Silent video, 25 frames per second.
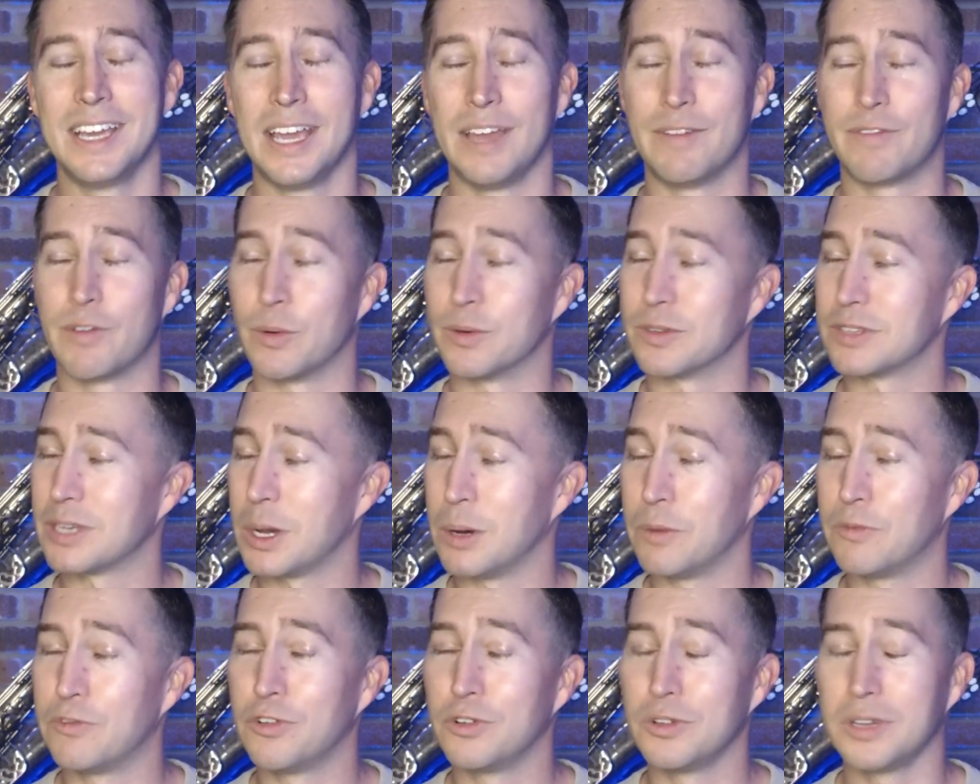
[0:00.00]
If it was
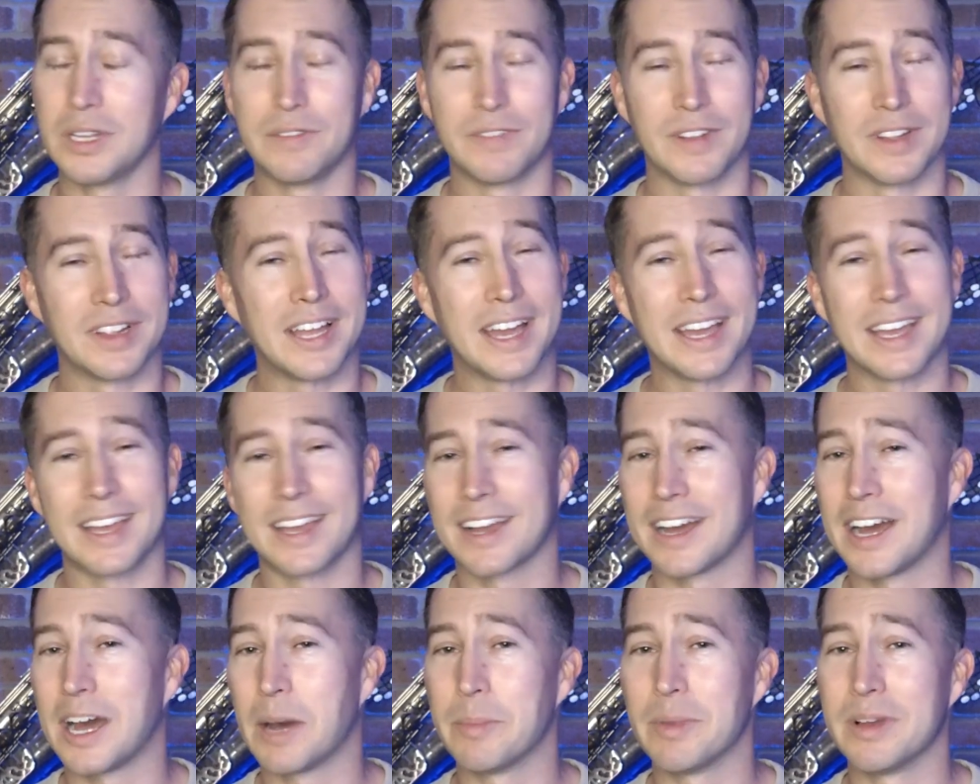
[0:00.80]
helpful, leave a like,
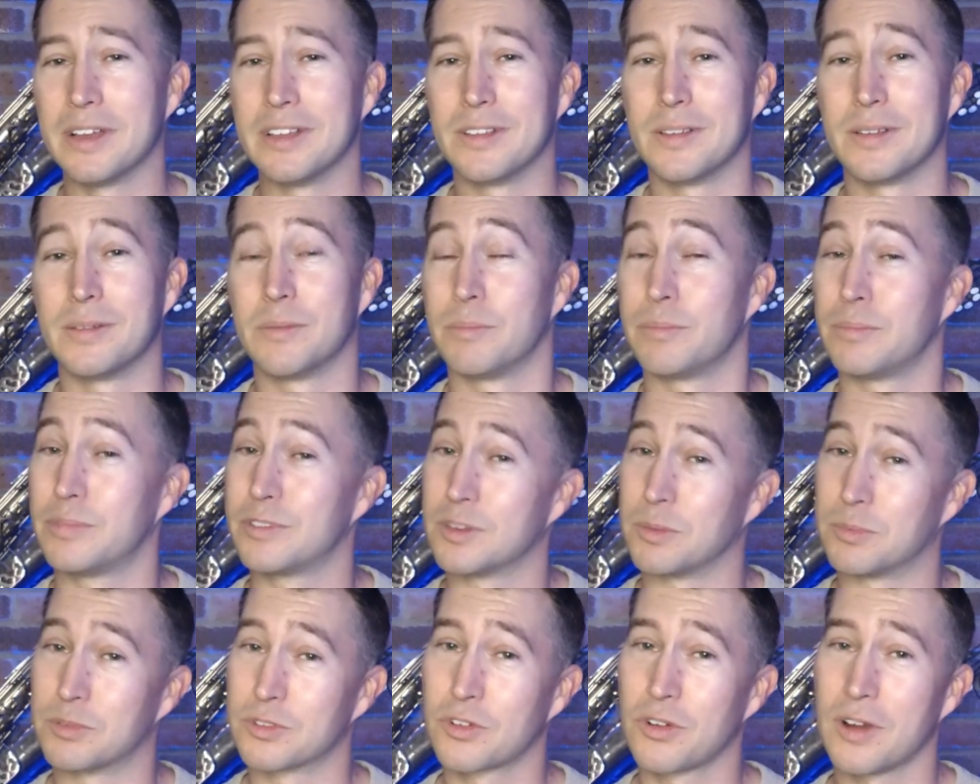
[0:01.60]
comment,
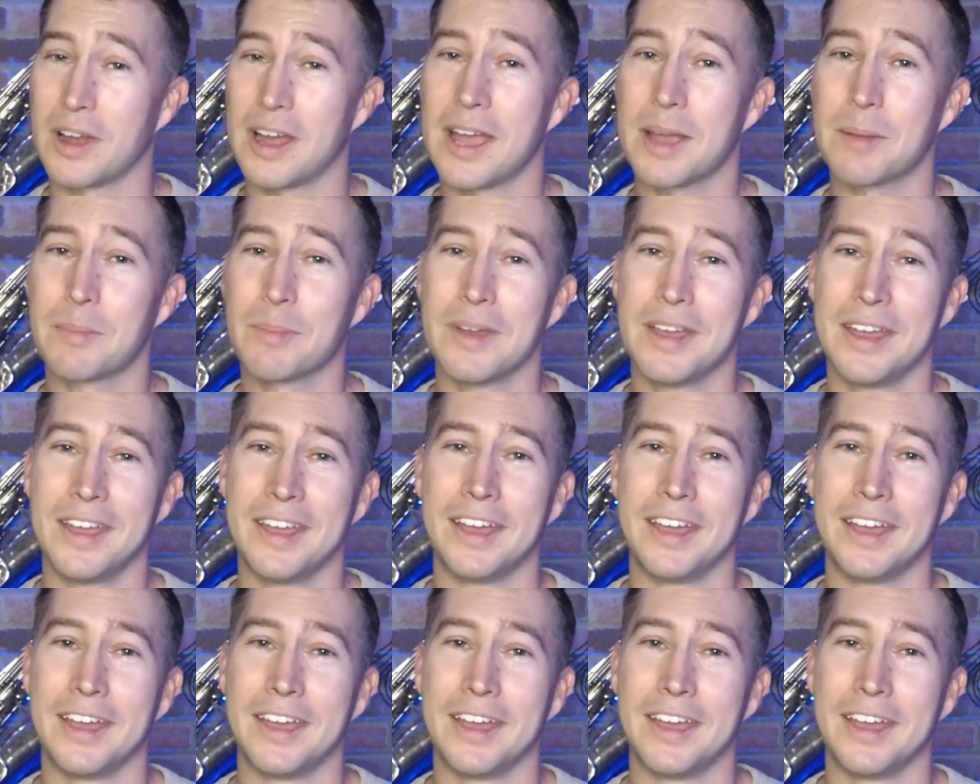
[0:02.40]
subscribe,